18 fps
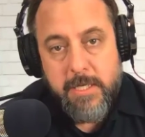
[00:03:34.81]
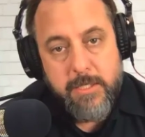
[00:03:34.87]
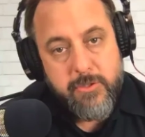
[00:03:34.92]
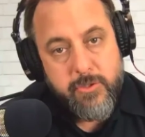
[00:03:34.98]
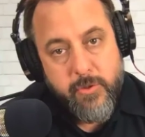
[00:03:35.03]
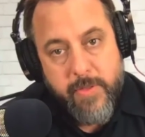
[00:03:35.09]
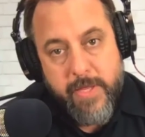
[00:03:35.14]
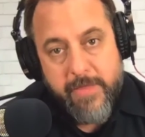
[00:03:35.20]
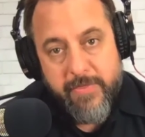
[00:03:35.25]

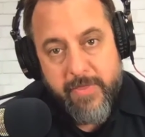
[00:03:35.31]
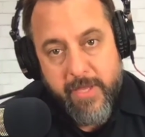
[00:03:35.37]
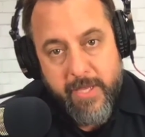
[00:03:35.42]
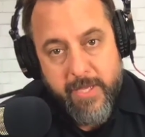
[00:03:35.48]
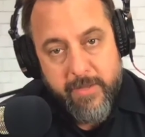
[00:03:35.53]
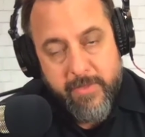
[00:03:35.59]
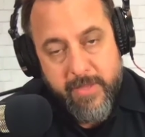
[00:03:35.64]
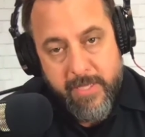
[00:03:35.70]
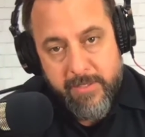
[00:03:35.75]
so
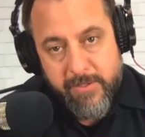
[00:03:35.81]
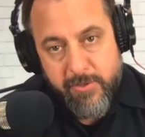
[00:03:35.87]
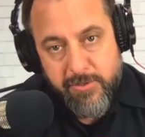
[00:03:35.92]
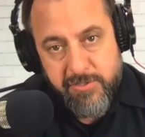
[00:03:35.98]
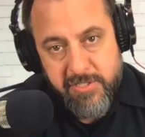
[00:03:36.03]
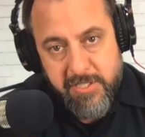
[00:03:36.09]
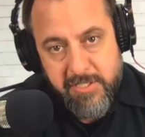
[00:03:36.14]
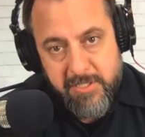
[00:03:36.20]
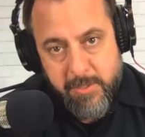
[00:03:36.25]
that your
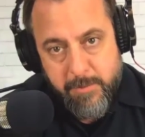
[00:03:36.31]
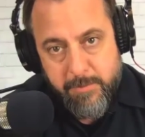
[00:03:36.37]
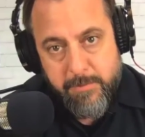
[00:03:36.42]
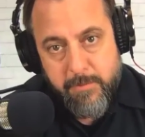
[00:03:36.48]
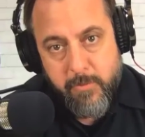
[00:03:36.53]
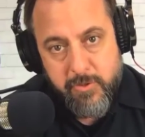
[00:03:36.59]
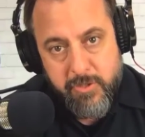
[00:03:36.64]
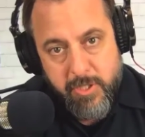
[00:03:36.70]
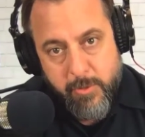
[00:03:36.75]

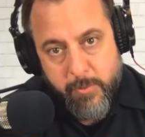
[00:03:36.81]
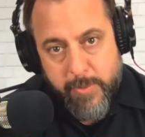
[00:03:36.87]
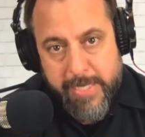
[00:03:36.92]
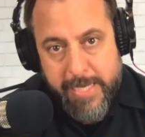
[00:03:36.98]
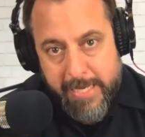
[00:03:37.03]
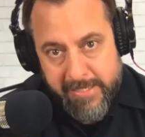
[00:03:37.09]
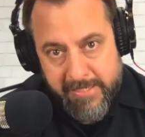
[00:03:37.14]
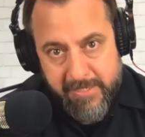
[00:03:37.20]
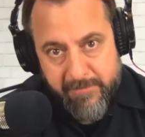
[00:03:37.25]
system was going to
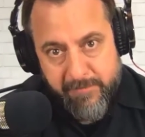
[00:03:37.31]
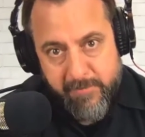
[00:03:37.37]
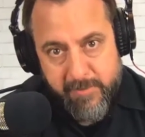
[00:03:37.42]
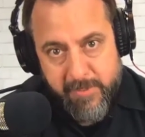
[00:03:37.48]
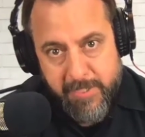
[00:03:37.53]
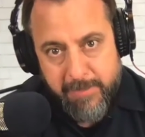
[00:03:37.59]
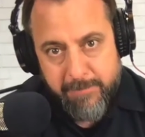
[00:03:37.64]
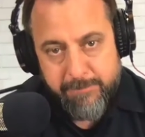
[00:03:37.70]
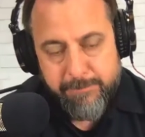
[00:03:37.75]
react
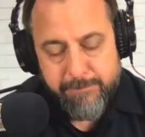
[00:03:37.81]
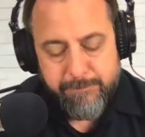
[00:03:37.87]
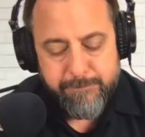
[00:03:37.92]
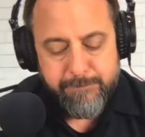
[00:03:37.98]
differently.